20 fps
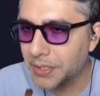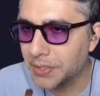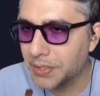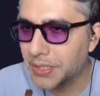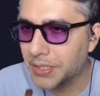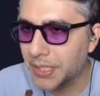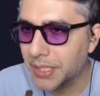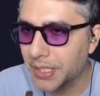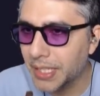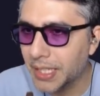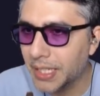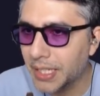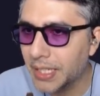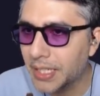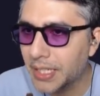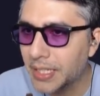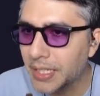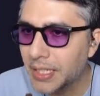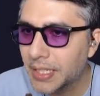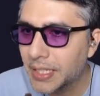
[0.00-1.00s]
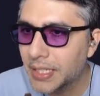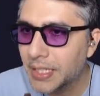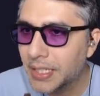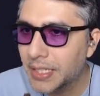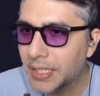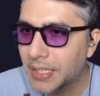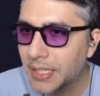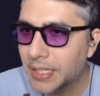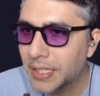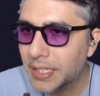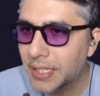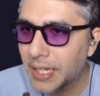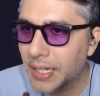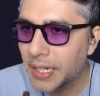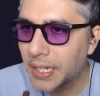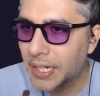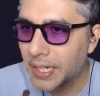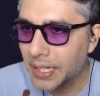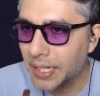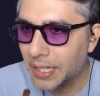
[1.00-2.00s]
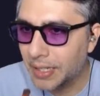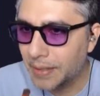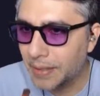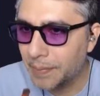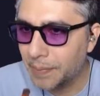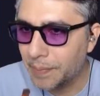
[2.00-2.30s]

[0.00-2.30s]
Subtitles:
using it, I